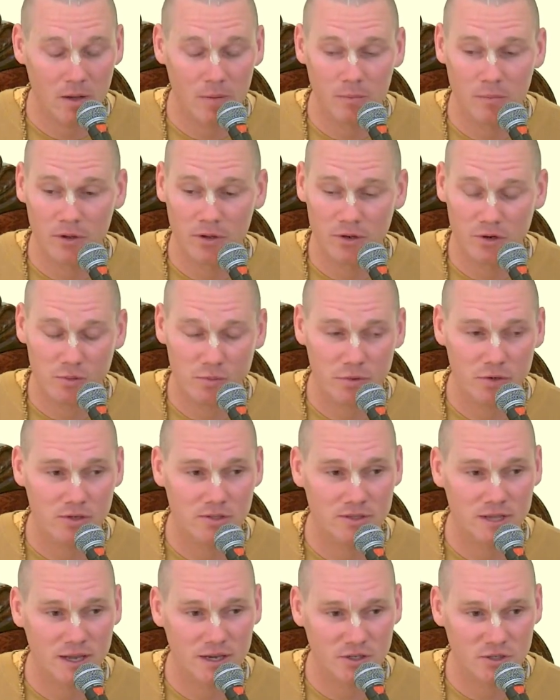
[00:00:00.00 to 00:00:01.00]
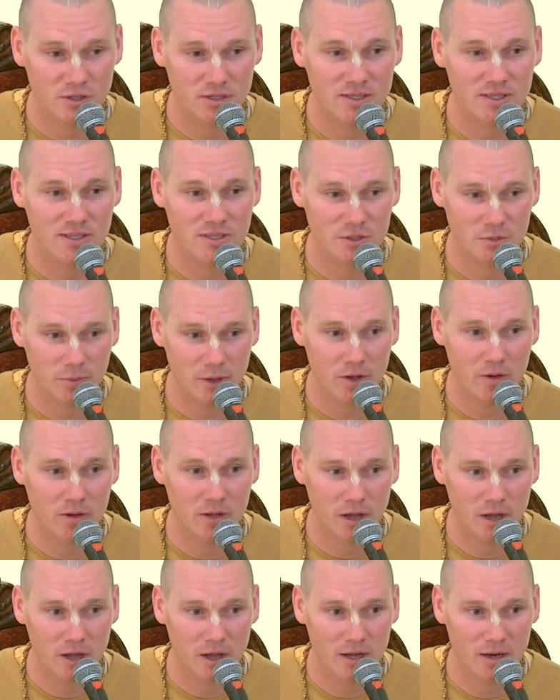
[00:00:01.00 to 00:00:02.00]
But your books actually teach about
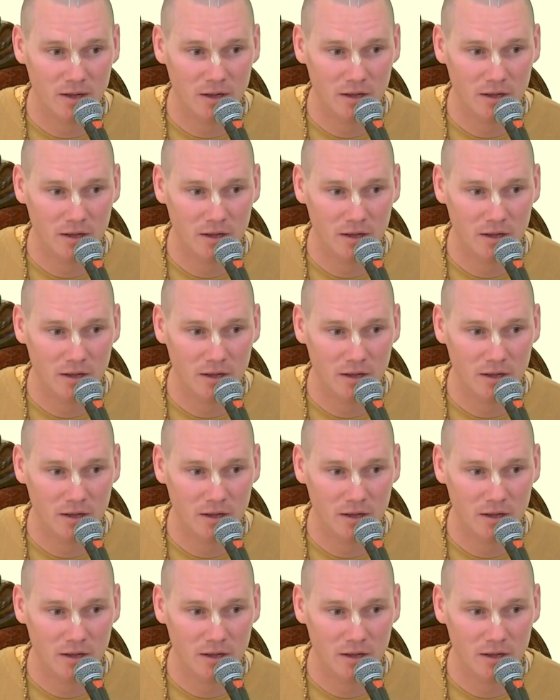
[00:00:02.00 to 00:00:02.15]
God.